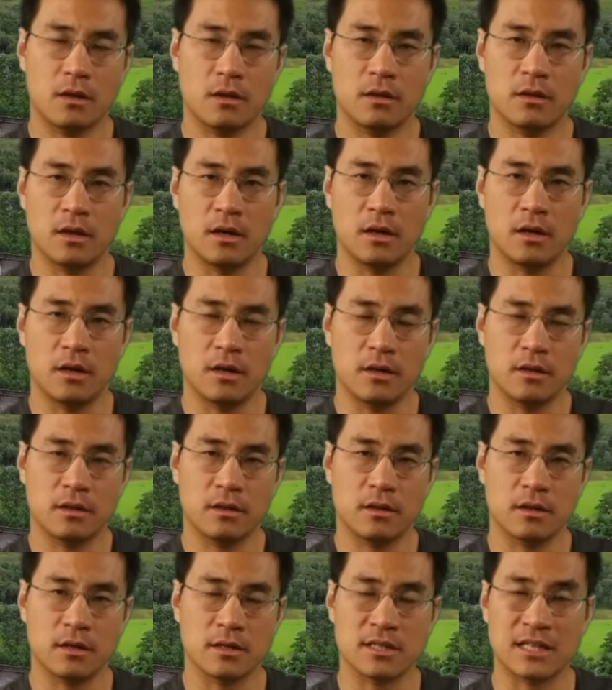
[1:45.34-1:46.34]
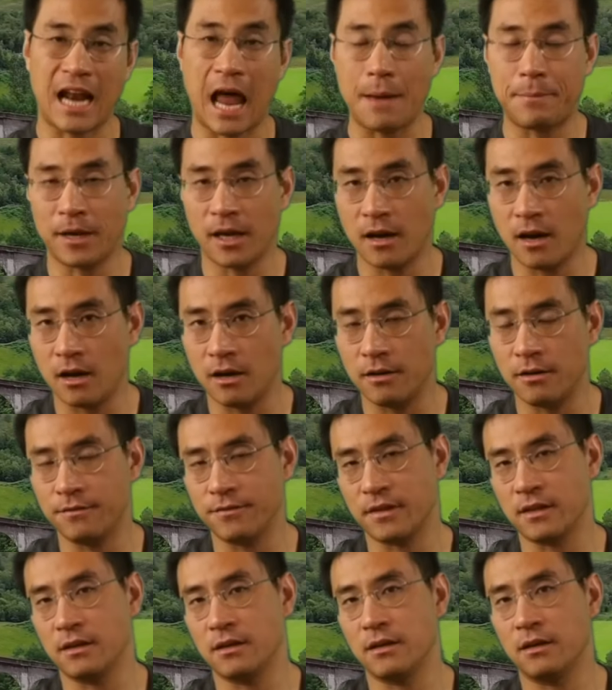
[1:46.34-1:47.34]
the slapping
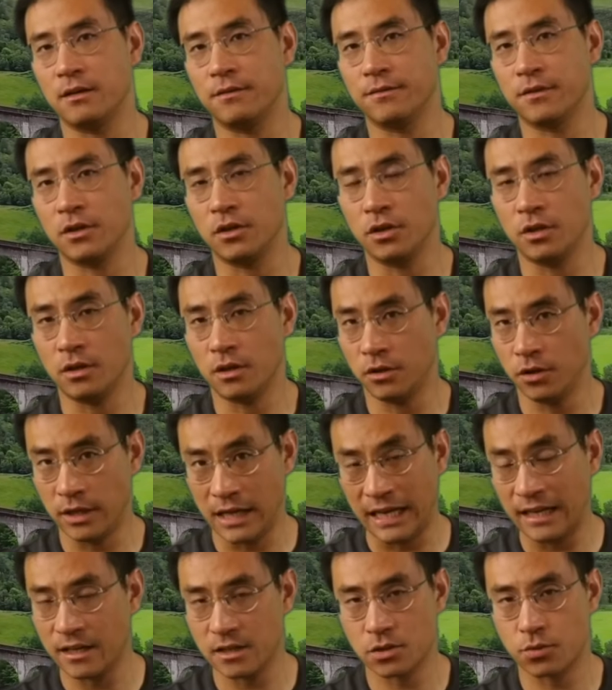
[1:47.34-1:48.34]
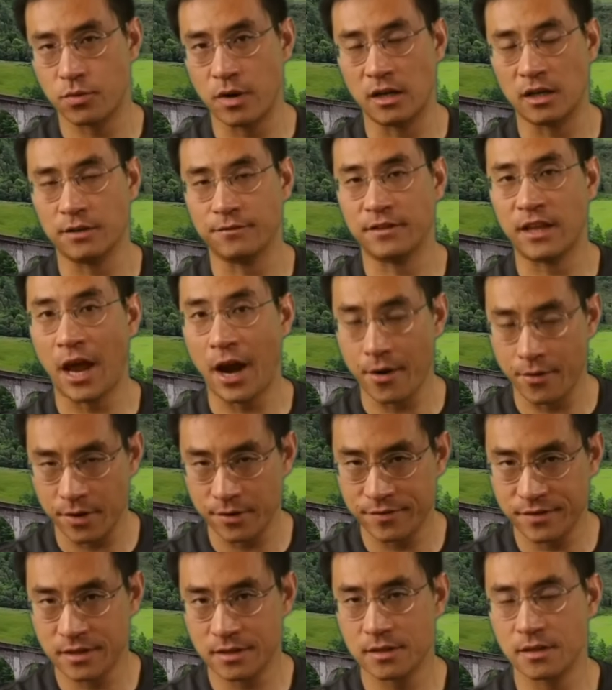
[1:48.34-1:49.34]
on of the latest round of
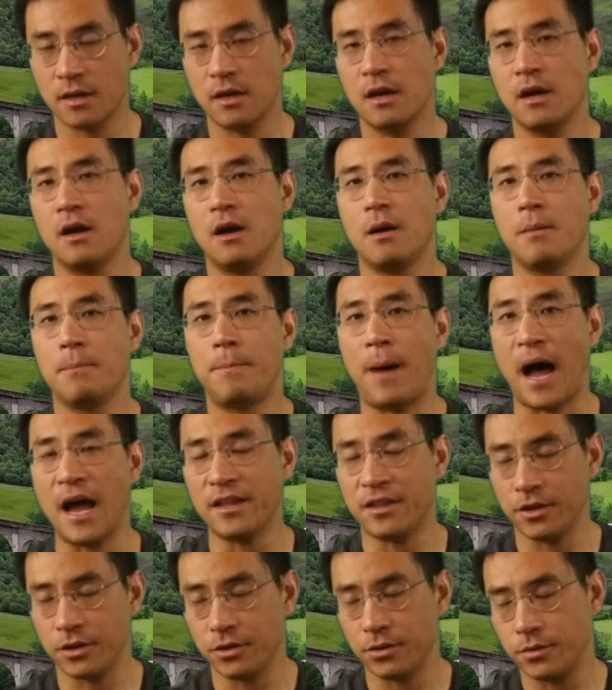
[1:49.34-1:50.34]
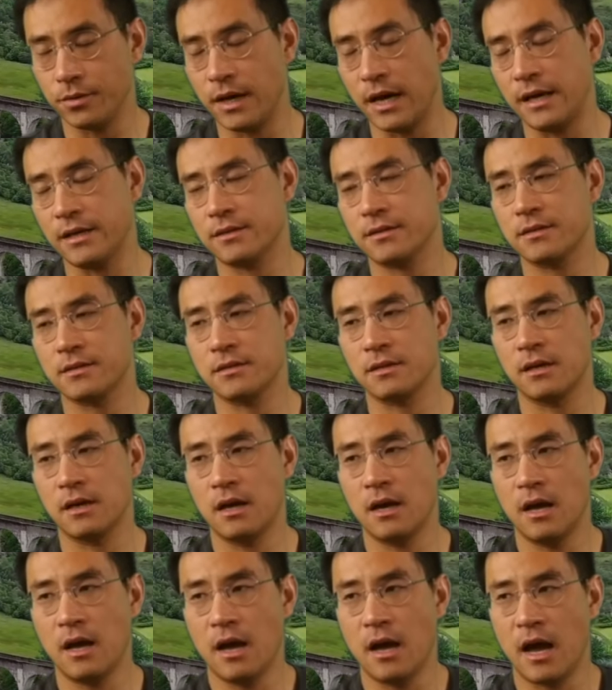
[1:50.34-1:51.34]
tariffs by the US.
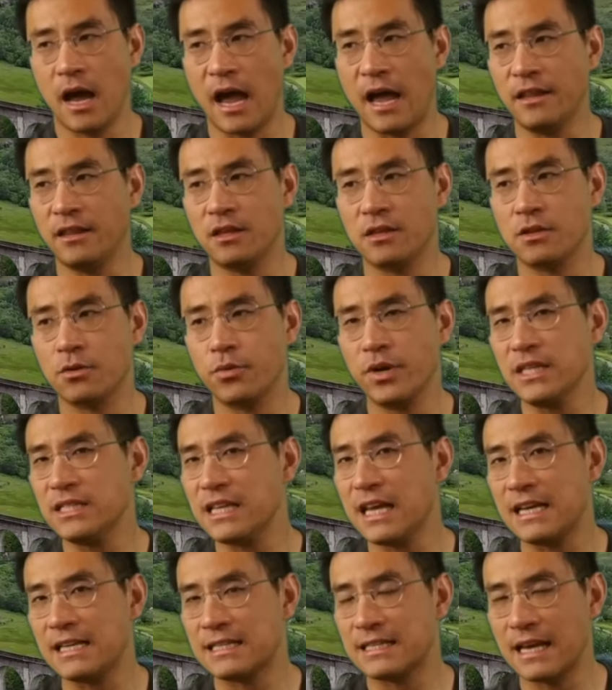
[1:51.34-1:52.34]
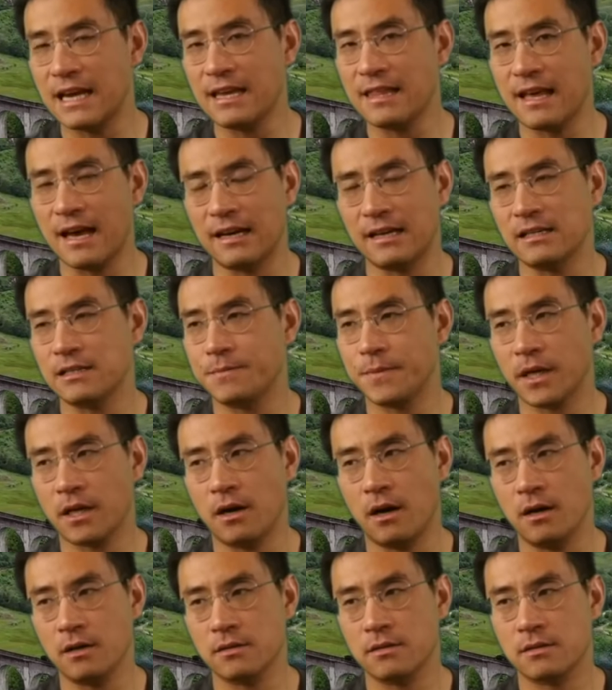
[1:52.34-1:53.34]
And the reason I say that is
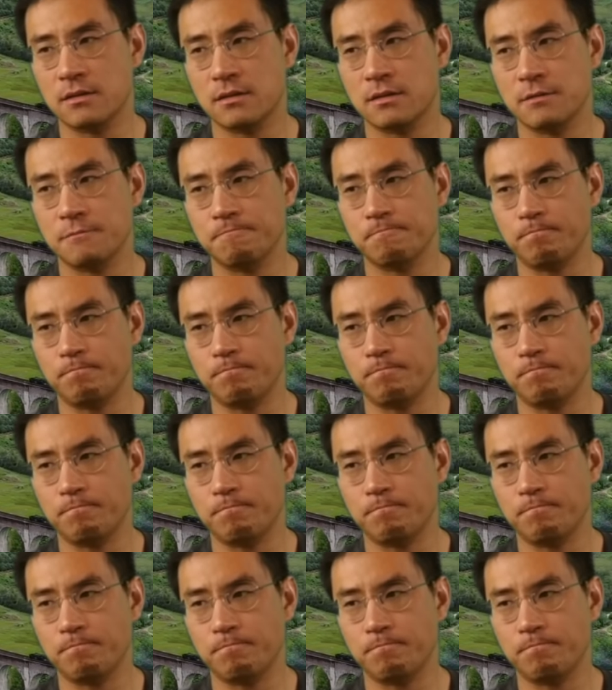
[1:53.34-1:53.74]
because